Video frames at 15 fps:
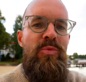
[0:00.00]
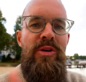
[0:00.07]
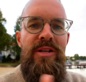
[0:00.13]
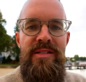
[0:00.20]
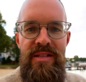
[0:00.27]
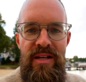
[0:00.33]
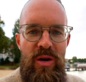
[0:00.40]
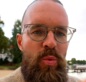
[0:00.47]

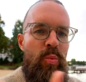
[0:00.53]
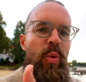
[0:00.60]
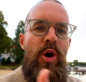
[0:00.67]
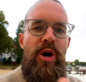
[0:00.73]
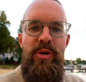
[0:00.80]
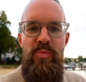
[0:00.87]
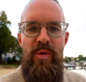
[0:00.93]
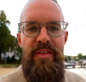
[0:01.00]
wouldn't
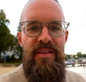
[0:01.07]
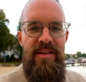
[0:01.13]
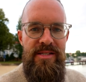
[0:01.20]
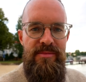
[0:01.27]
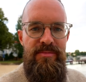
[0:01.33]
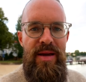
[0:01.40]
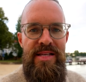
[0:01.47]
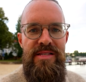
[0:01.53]
work with
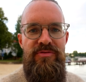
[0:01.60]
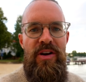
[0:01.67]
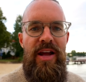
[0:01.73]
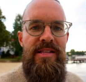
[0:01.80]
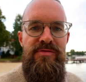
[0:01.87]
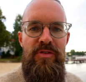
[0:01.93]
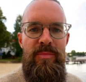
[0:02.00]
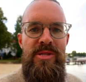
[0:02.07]
his best
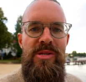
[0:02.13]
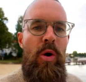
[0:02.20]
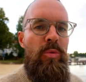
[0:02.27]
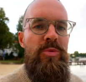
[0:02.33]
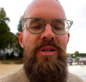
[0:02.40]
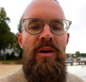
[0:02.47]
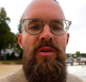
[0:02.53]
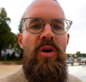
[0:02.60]
friends from his
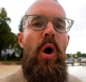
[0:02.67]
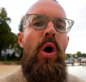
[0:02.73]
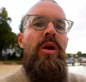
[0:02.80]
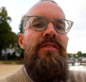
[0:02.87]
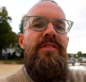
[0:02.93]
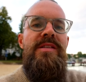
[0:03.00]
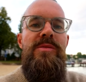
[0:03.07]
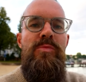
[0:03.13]
own town. All
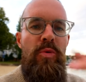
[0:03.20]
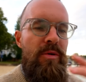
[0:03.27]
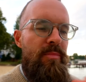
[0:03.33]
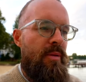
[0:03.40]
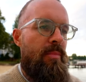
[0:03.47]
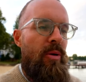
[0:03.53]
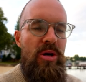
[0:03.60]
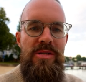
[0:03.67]
of this wouldn't
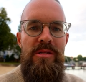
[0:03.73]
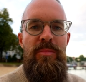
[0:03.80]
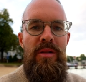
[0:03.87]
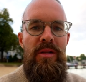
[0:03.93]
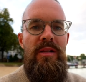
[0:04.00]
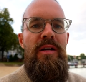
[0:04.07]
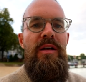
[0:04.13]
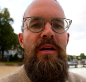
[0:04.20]
be
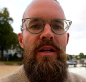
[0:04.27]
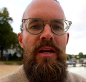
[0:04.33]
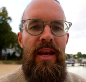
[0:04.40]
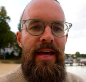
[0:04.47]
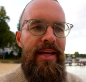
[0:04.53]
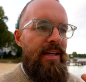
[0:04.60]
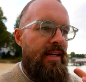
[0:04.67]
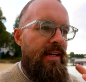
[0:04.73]
possible,
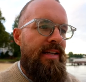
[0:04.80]
like,